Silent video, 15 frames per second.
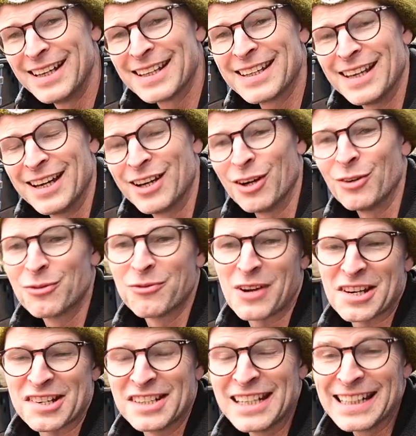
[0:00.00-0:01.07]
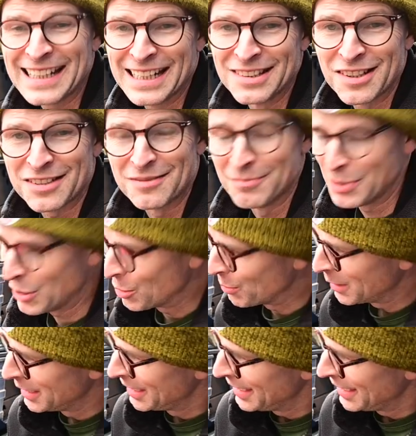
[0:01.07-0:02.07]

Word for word: get an old-fashioned incandescent bulb